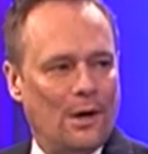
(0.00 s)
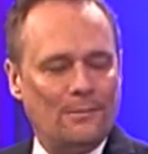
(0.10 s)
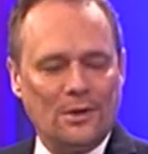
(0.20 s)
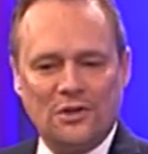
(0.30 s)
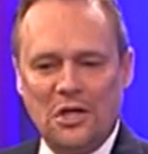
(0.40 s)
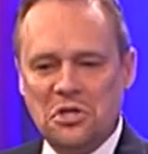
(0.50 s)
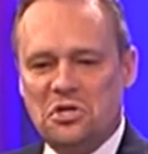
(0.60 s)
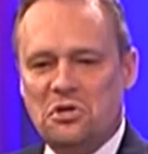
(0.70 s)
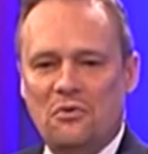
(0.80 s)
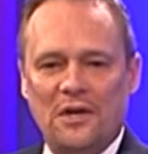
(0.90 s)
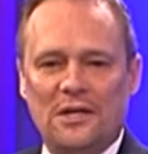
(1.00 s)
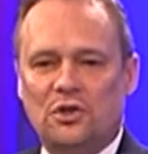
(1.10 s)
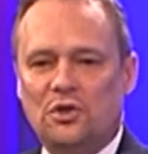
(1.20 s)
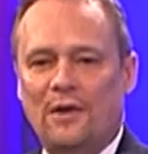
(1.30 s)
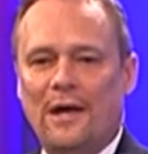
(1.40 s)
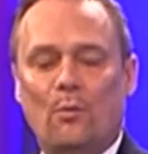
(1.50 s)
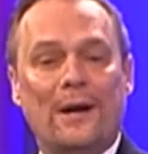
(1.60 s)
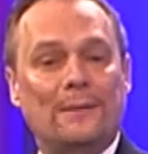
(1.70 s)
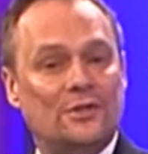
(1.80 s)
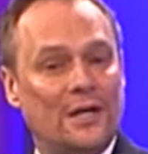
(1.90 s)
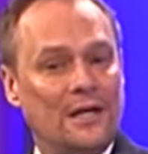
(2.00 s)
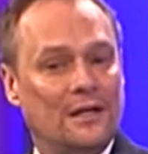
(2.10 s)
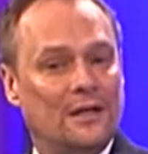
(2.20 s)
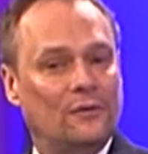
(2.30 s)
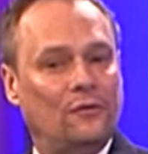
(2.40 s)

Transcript: I'm not saying you this, you that. What I'm saying is...